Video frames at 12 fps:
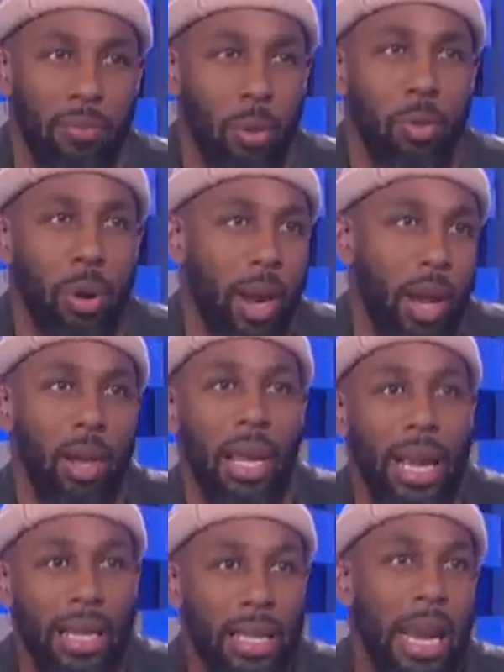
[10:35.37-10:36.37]
if you brought out
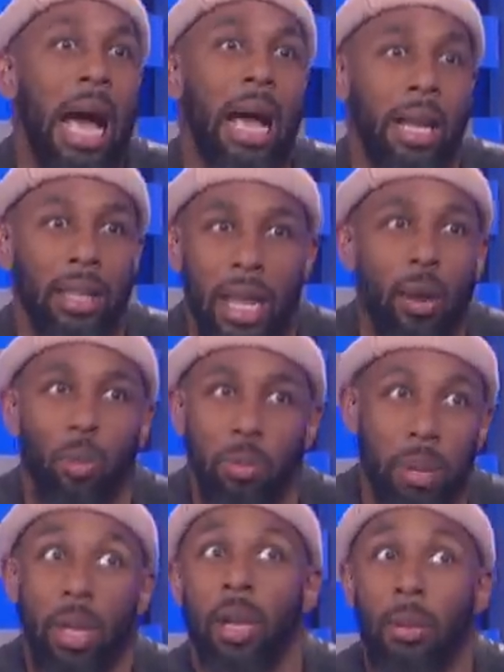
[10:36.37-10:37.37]
like nine, that would
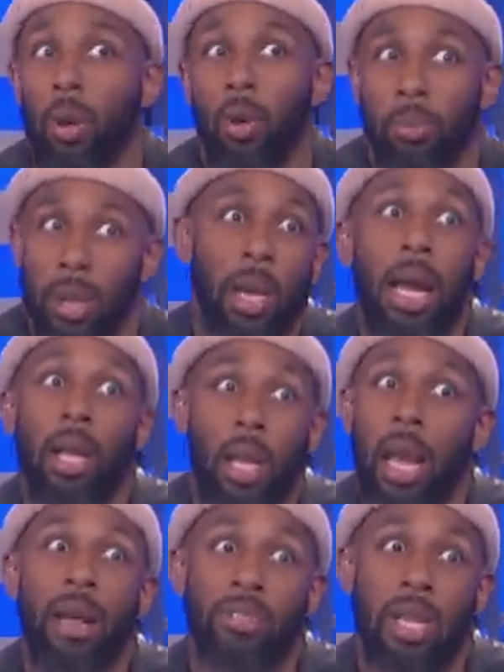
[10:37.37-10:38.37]
been that would have been like a
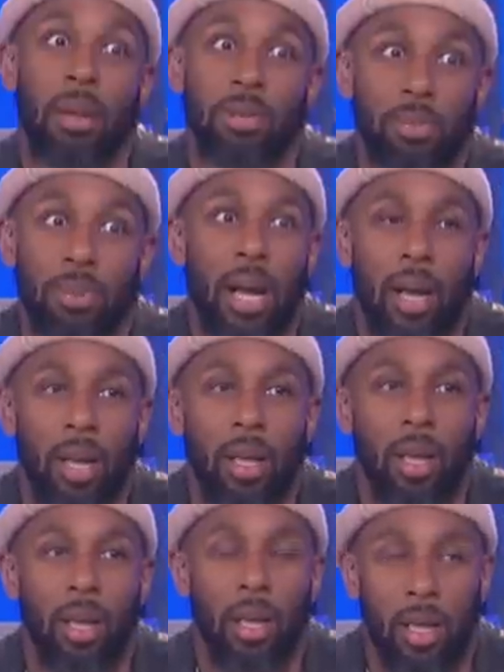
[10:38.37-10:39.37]
lifetime supply
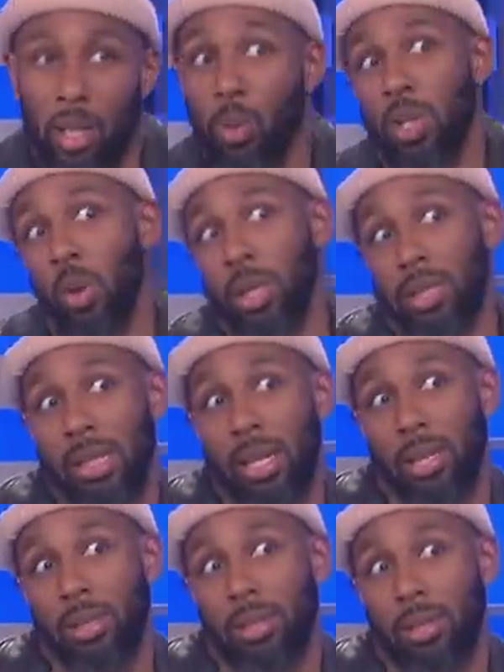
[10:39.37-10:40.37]
because he was only
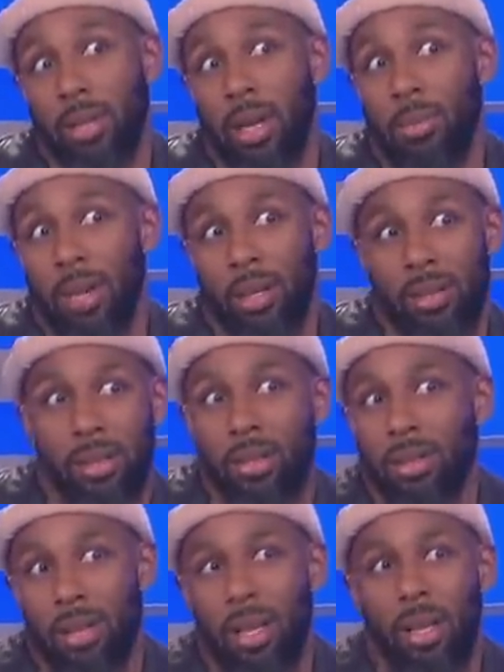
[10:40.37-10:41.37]
six. You know what I mean? Yeah, but he's